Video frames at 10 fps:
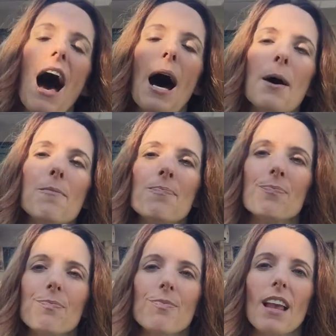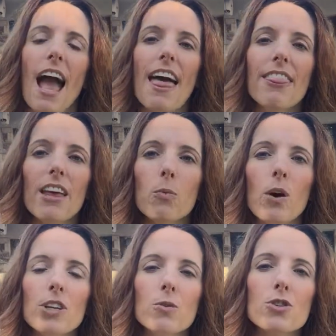Um, and then
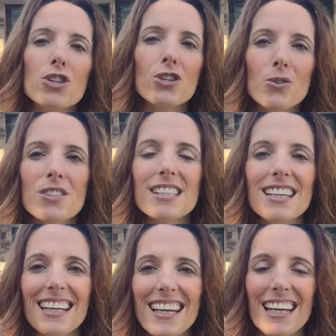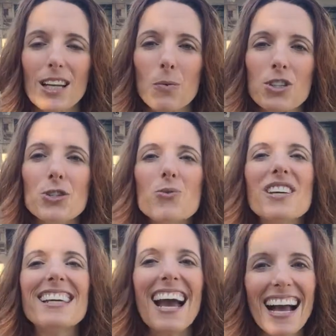what you choose to eat, what you
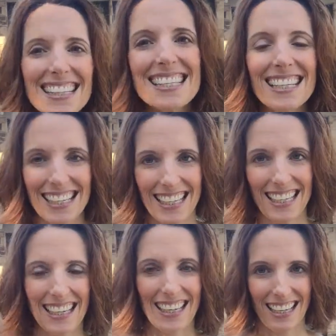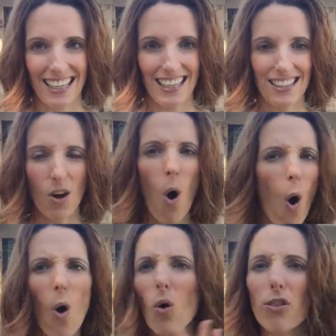get to eat is
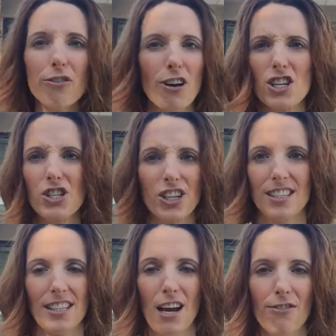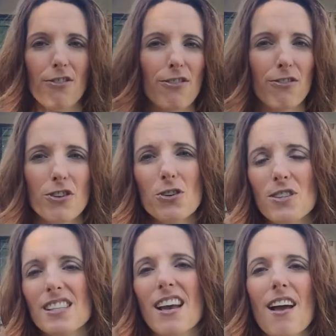all the fresh good stuff,
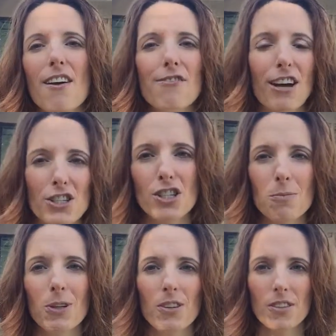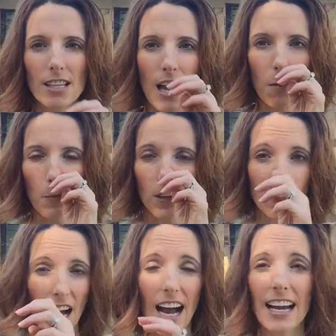fruits, vegetables. Um,
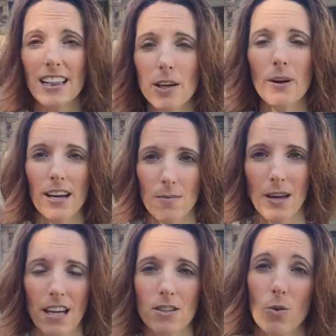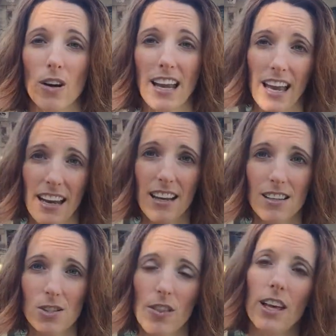we highly recommend
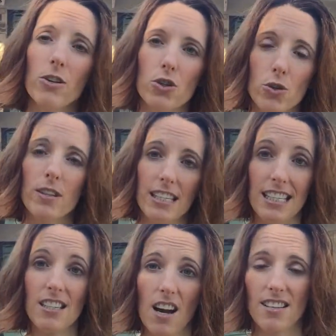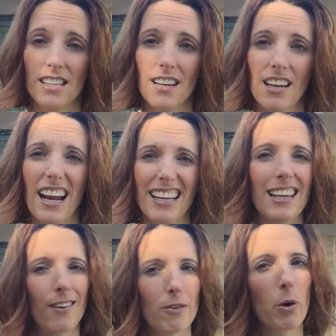organic so that you're truly detoxing and I
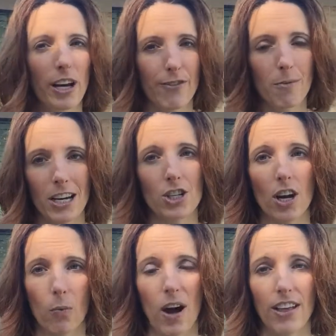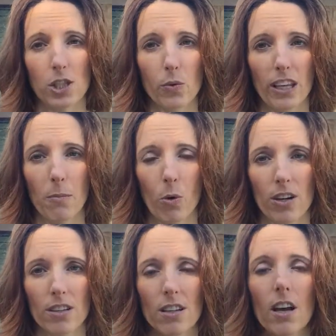can give you more information on why that's really
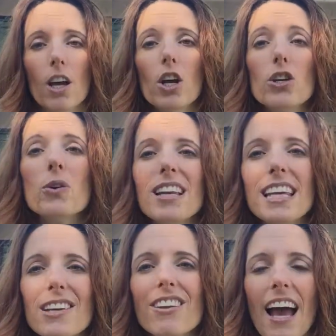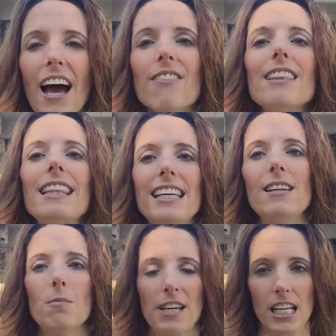important. You can even have
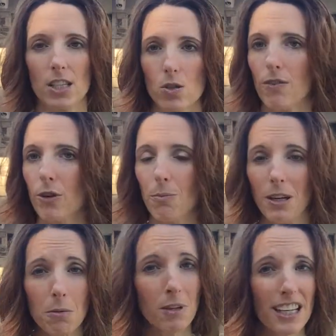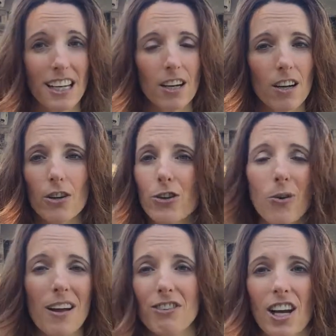lean meat. So if you're a big meat eater, you
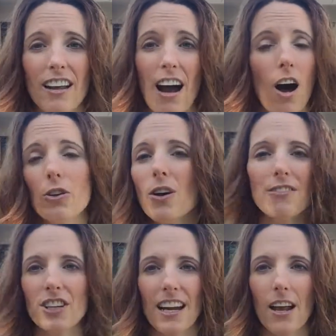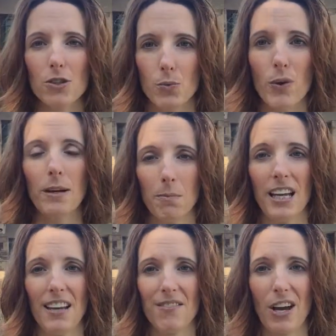don't have to cut out, all you have to cut out is red
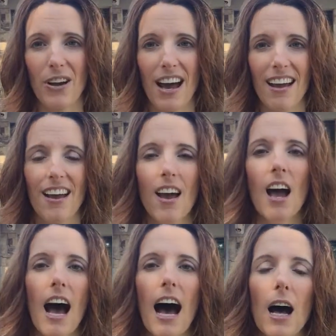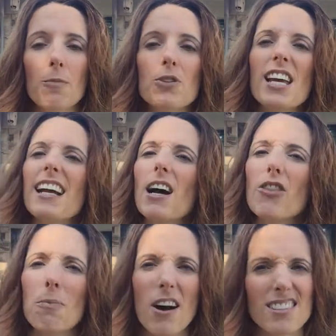meat, okay? Um, you take
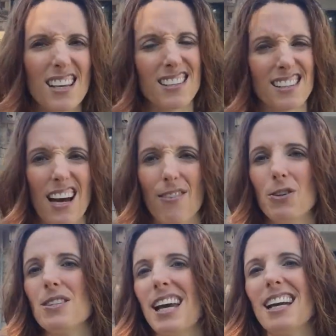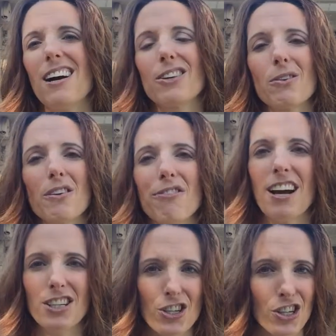out the processed stuff, you take out the
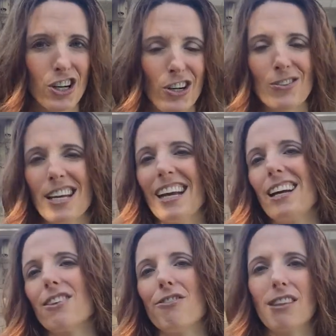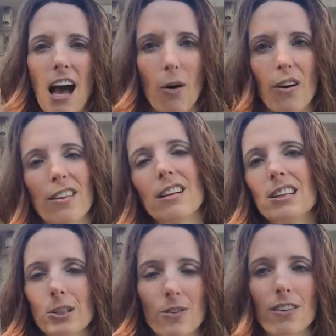refined sugar, you take out the flour, the
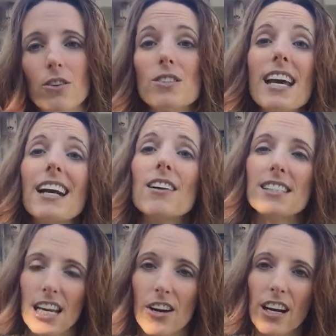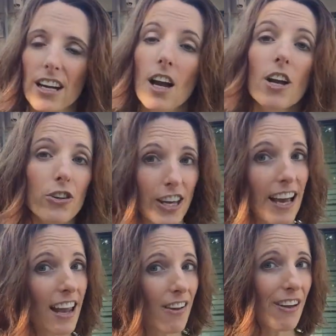gluten, you take out dairy, you
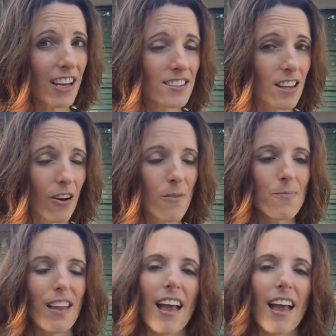can't have eggs though,